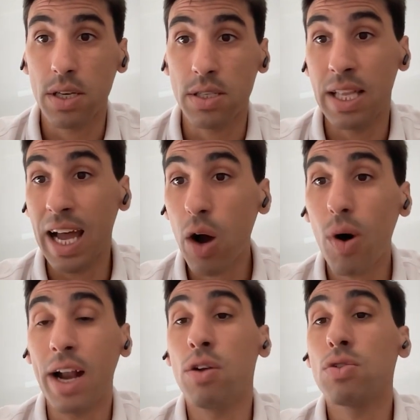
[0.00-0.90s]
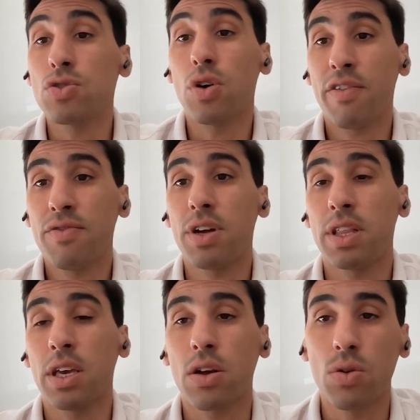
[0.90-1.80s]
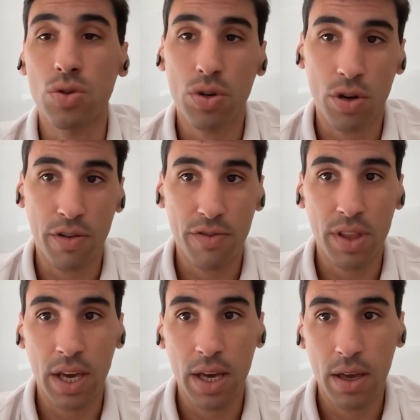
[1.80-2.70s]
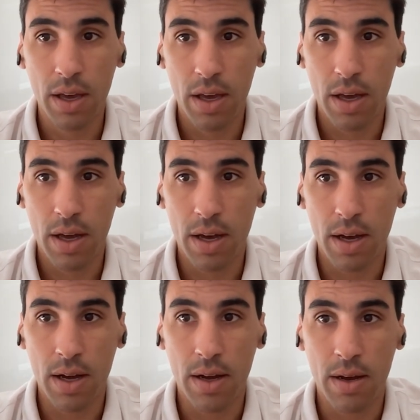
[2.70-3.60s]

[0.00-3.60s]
is now and also after the inclusion of the uh,